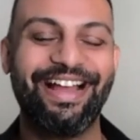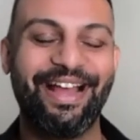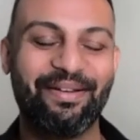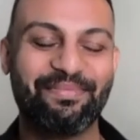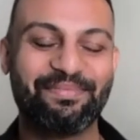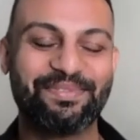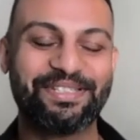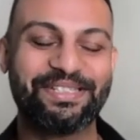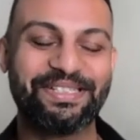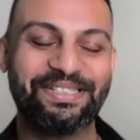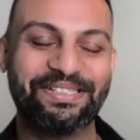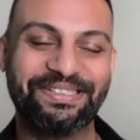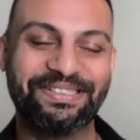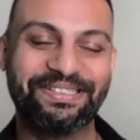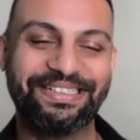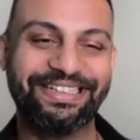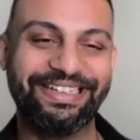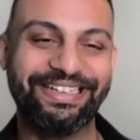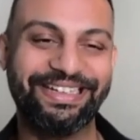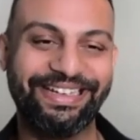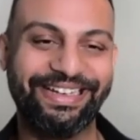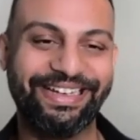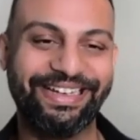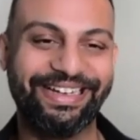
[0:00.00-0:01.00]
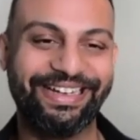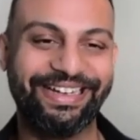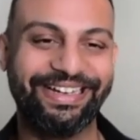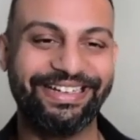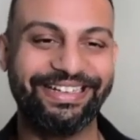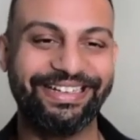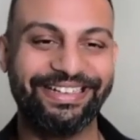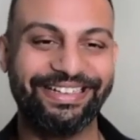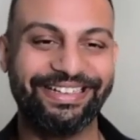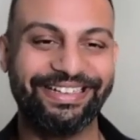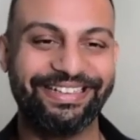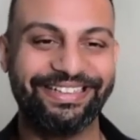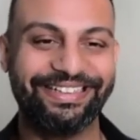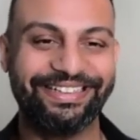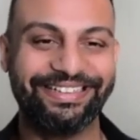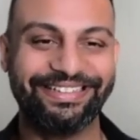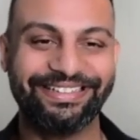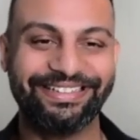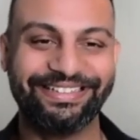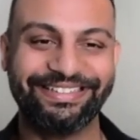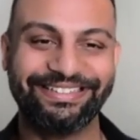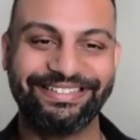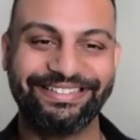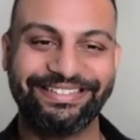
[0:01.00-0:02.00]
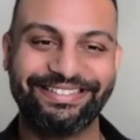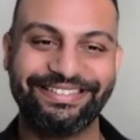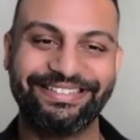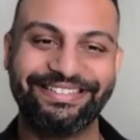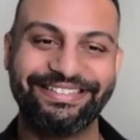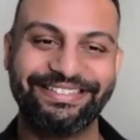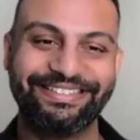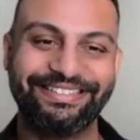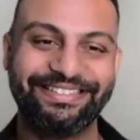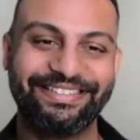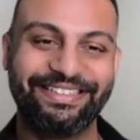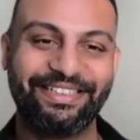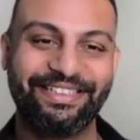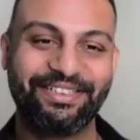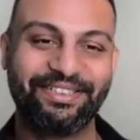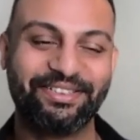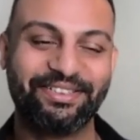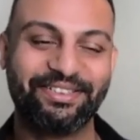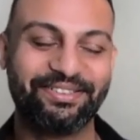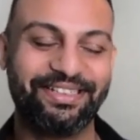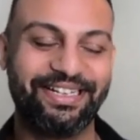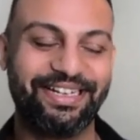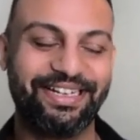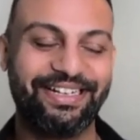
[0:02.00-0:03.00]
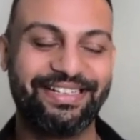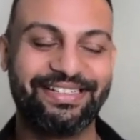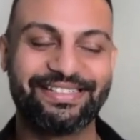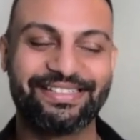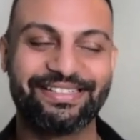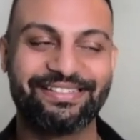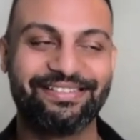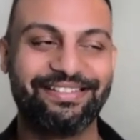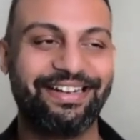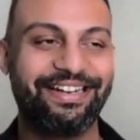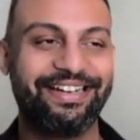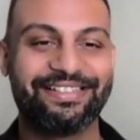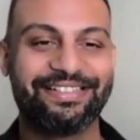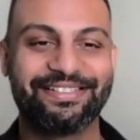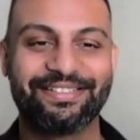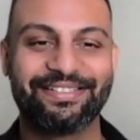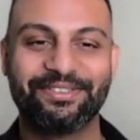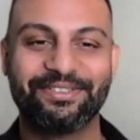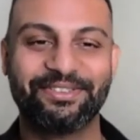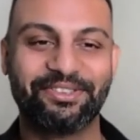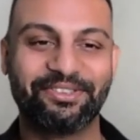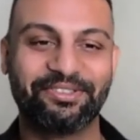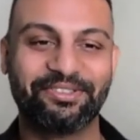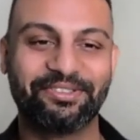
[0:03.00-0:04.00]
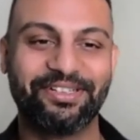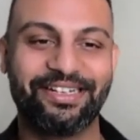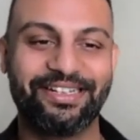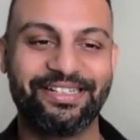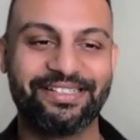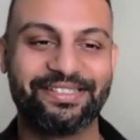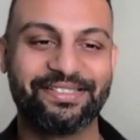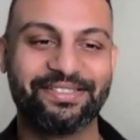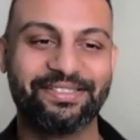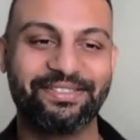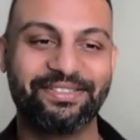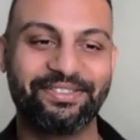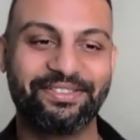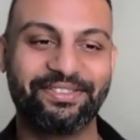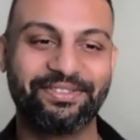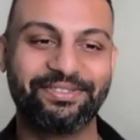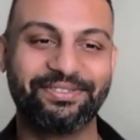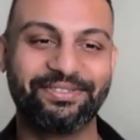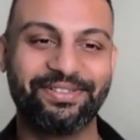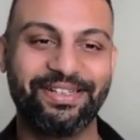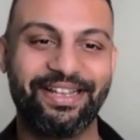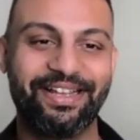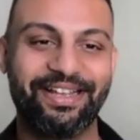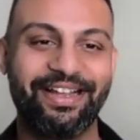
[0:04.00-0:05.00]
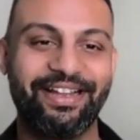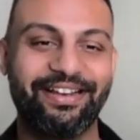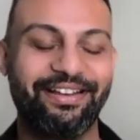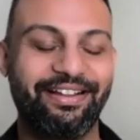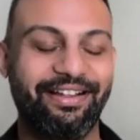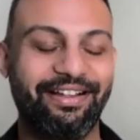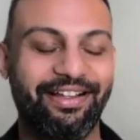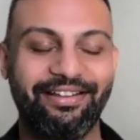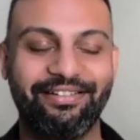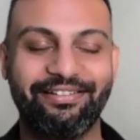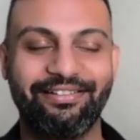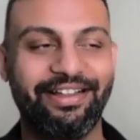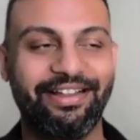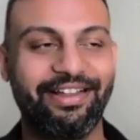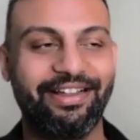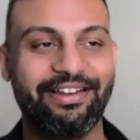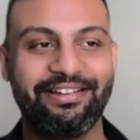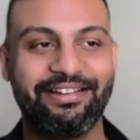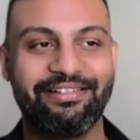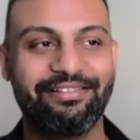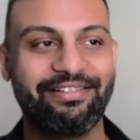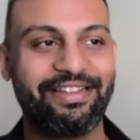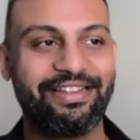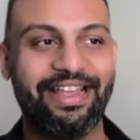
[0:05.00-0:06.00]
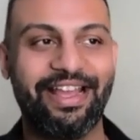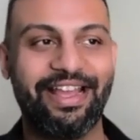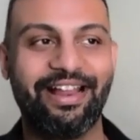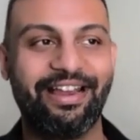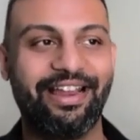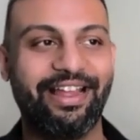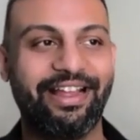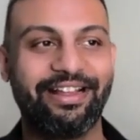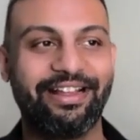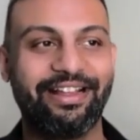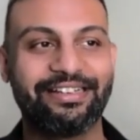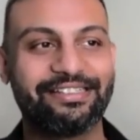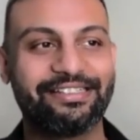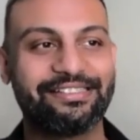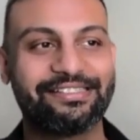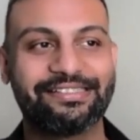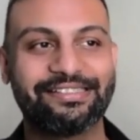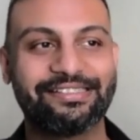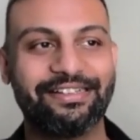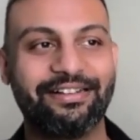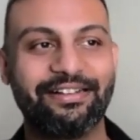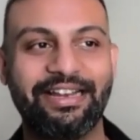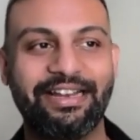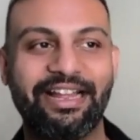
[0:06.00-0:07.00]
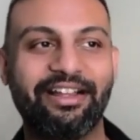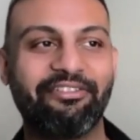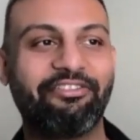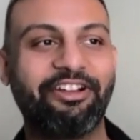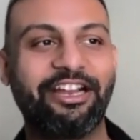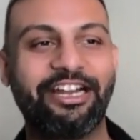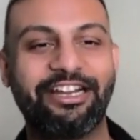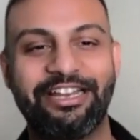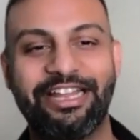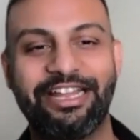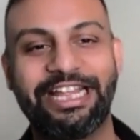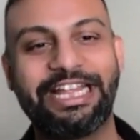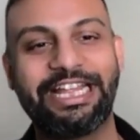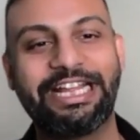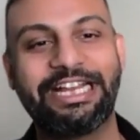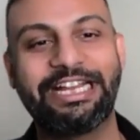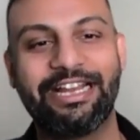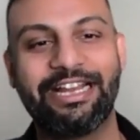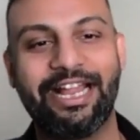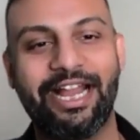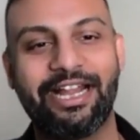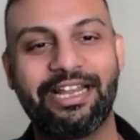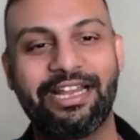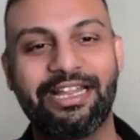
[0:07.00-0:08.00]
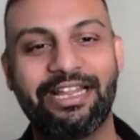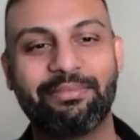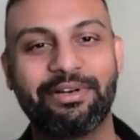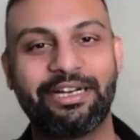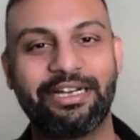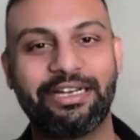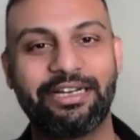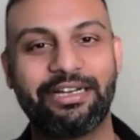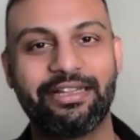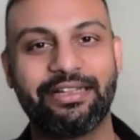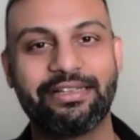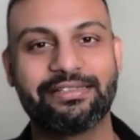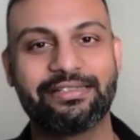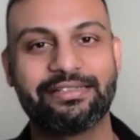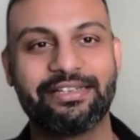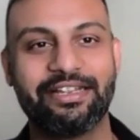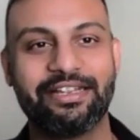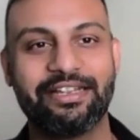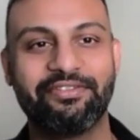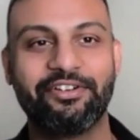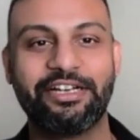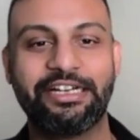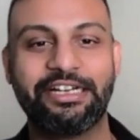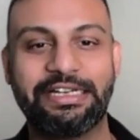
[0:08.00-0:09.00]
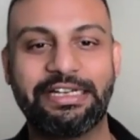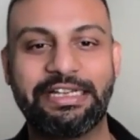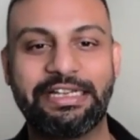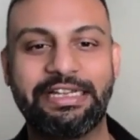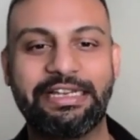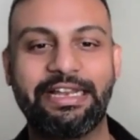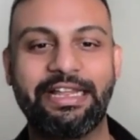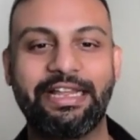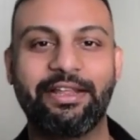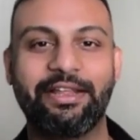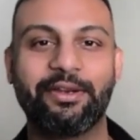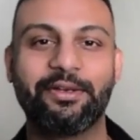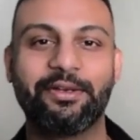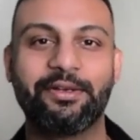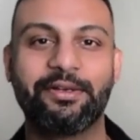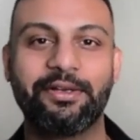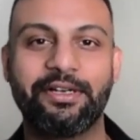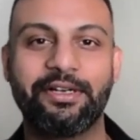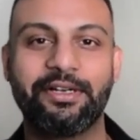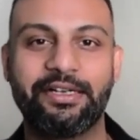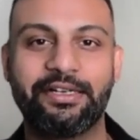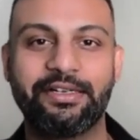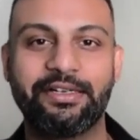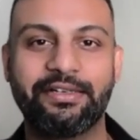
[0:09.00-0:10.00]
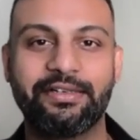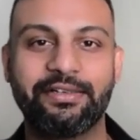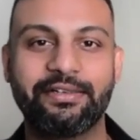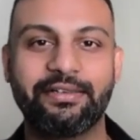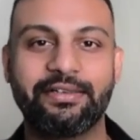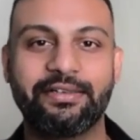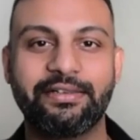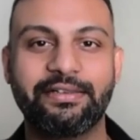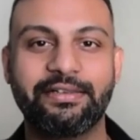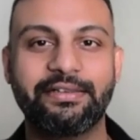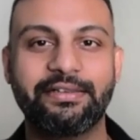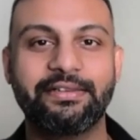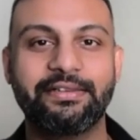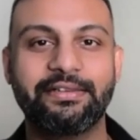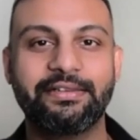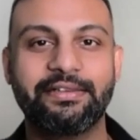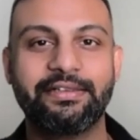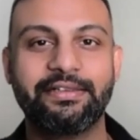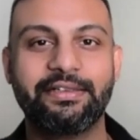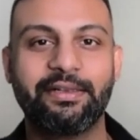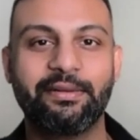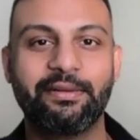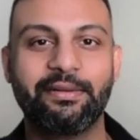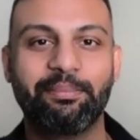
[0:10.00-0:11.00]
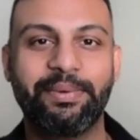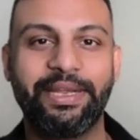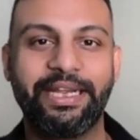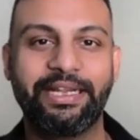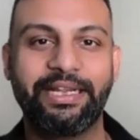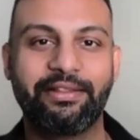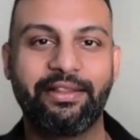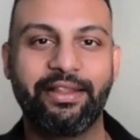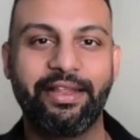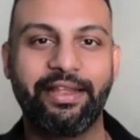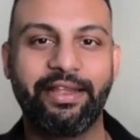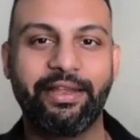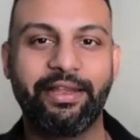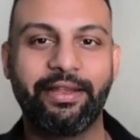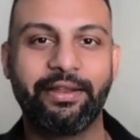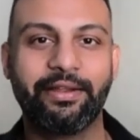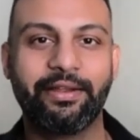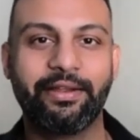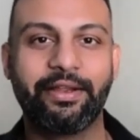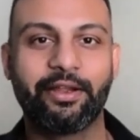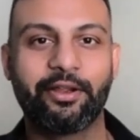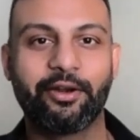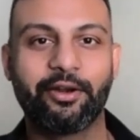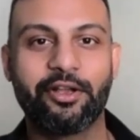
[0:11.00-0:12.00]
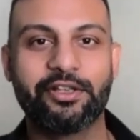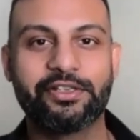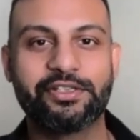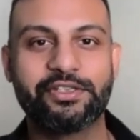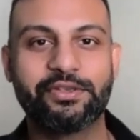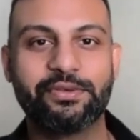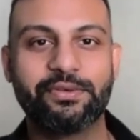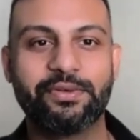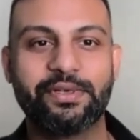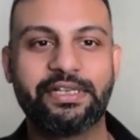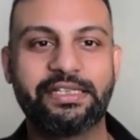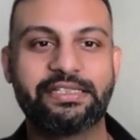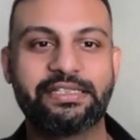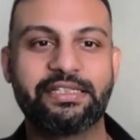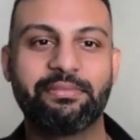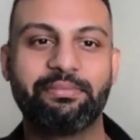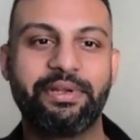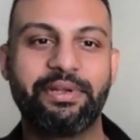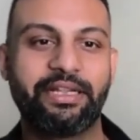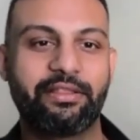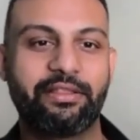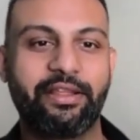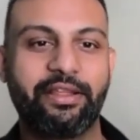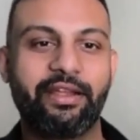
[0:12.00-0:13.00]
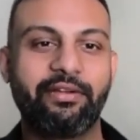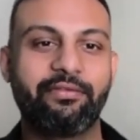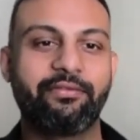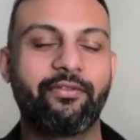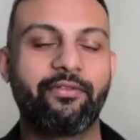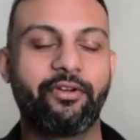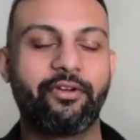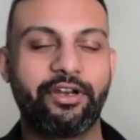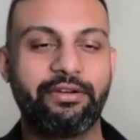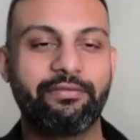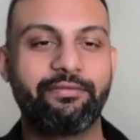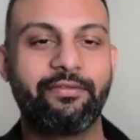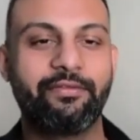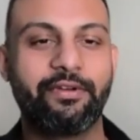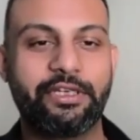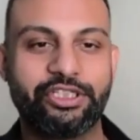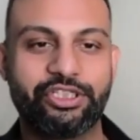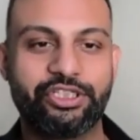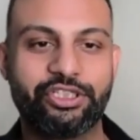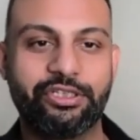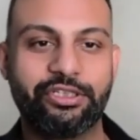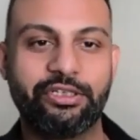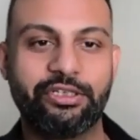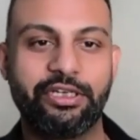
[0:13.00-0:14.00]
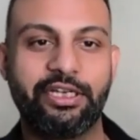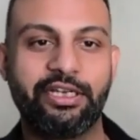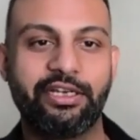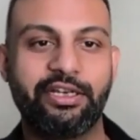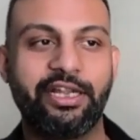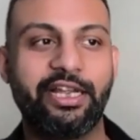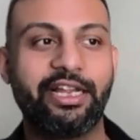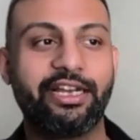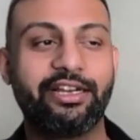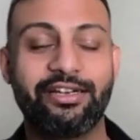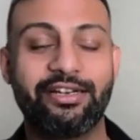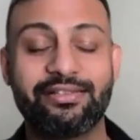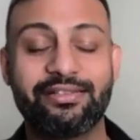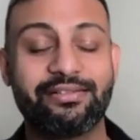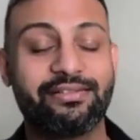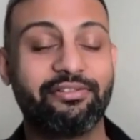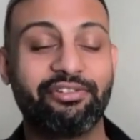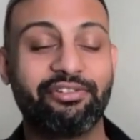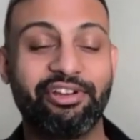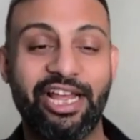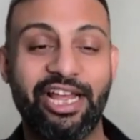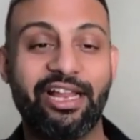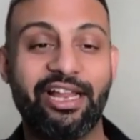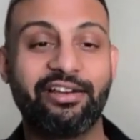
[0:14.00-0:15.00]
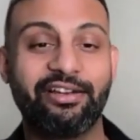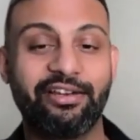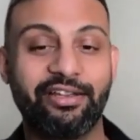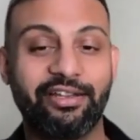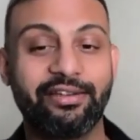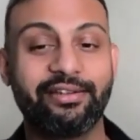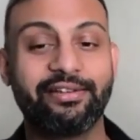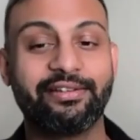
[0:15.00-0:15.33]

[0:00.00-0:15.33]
Absolutely, yeah. No, that is so true. That is so true. Yeah, and yeah, like it's like we are taking it lightly, but it is definitely like a big thing across US and big thing for inflation, and it is the reality.